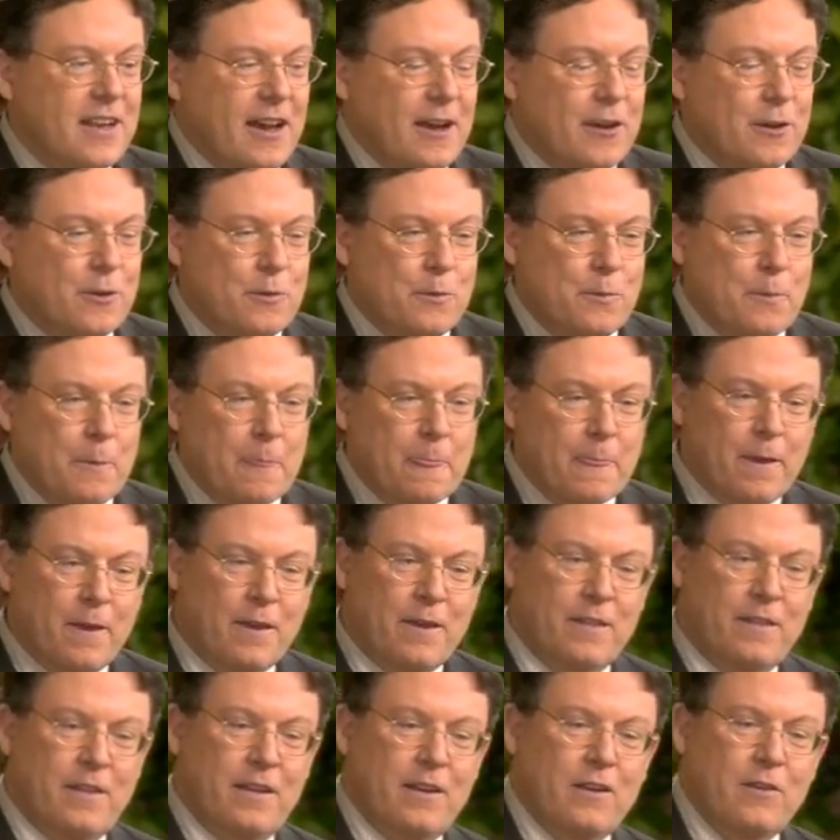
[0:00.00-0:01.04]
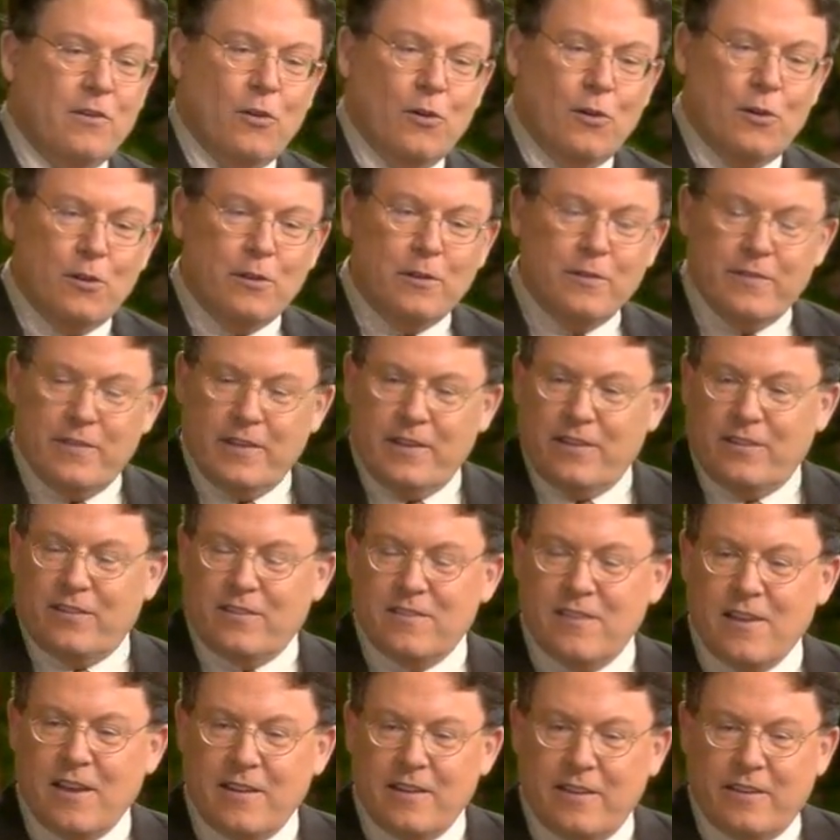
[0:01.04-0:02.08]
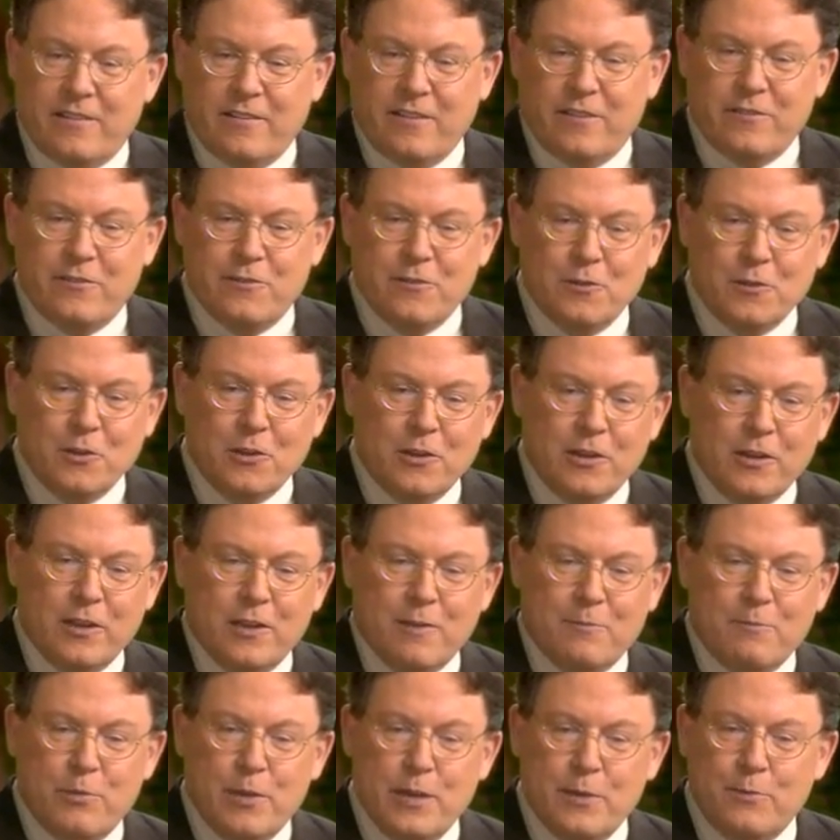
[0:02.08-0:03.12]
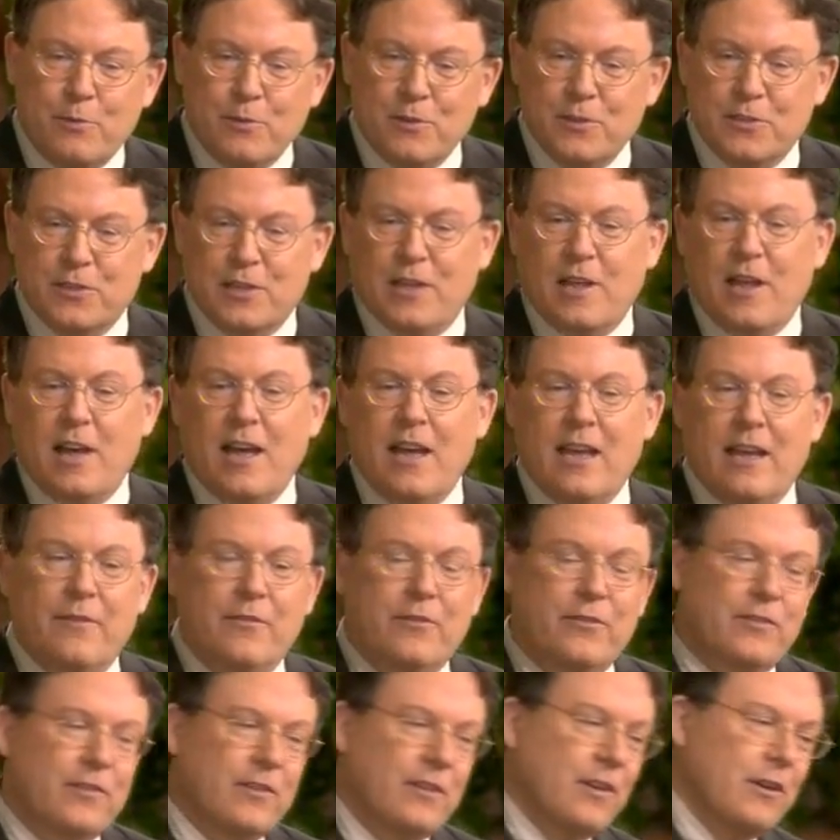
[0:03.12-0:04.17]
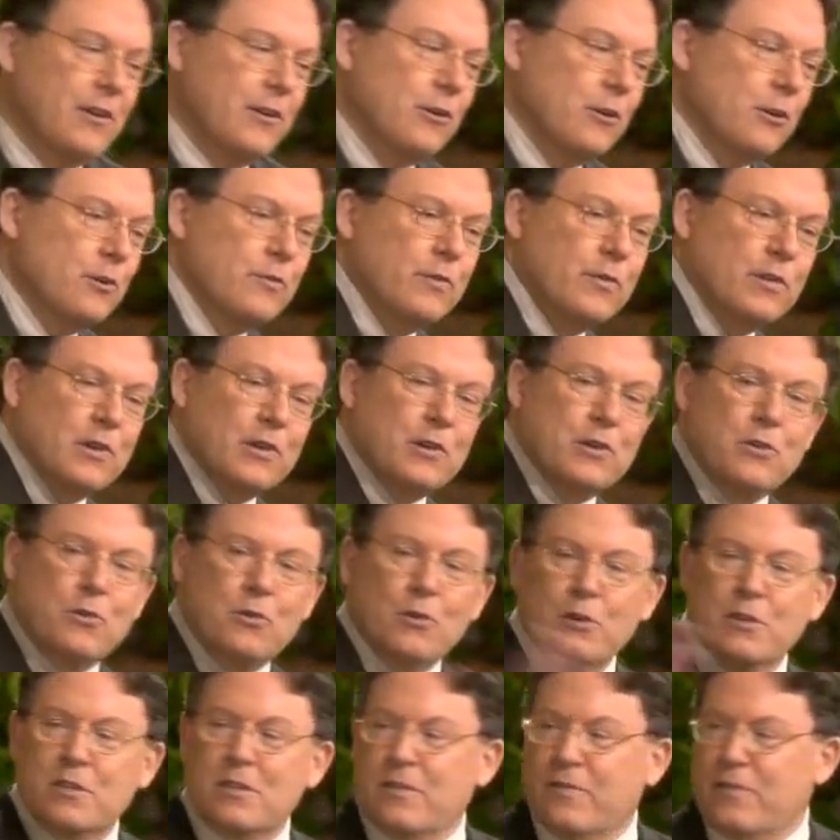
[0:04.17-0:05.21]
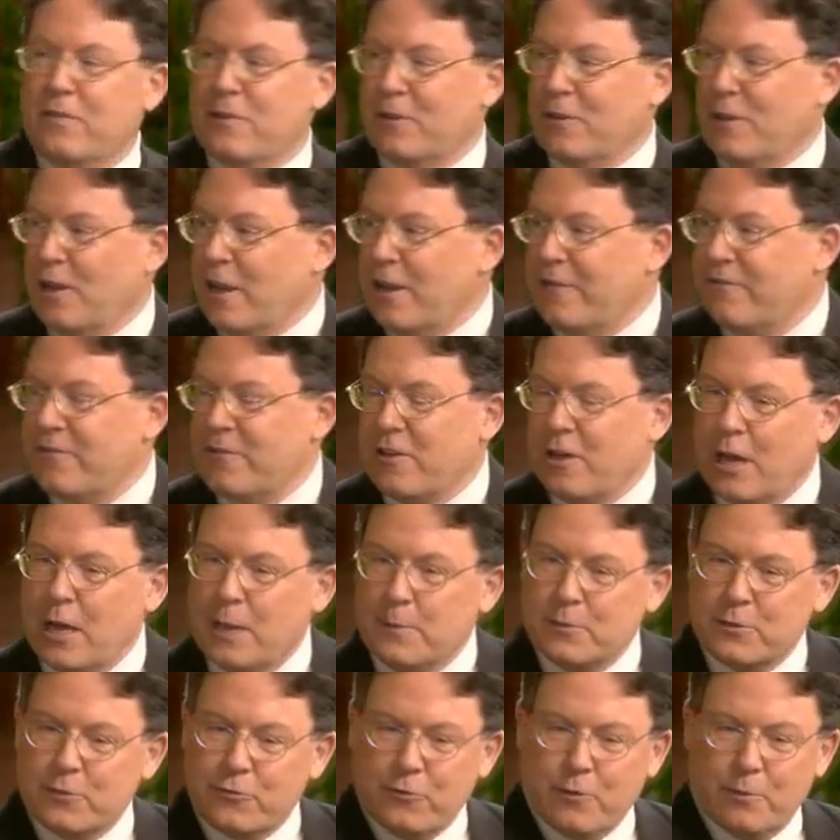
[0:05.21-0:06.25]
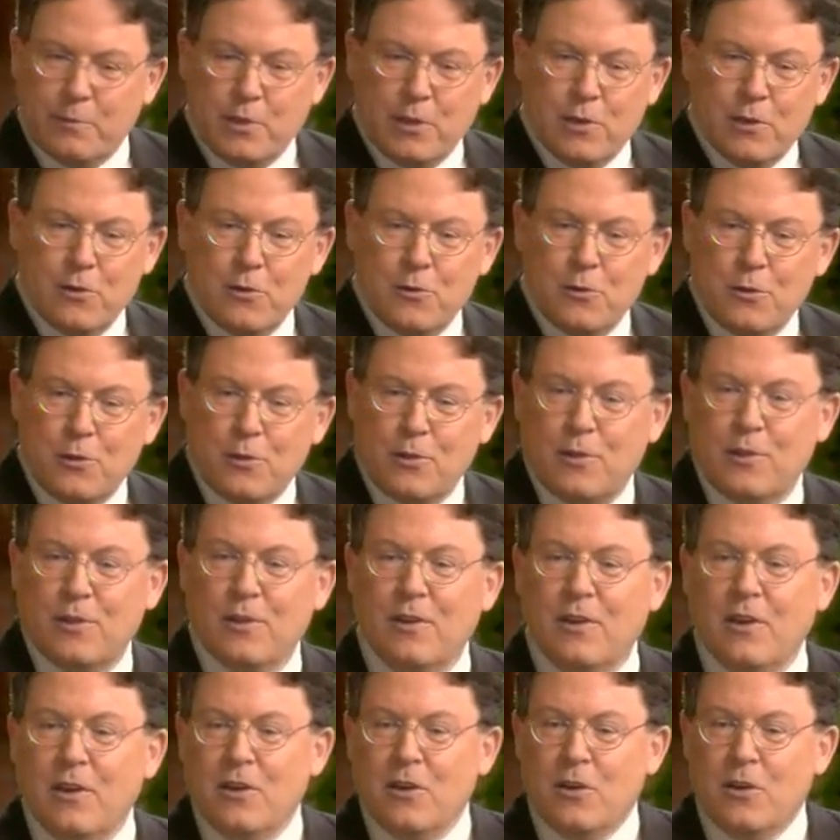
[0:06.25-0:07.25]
out that in all of these studies, as you look at people's lives over the course of their lifetimes from youth,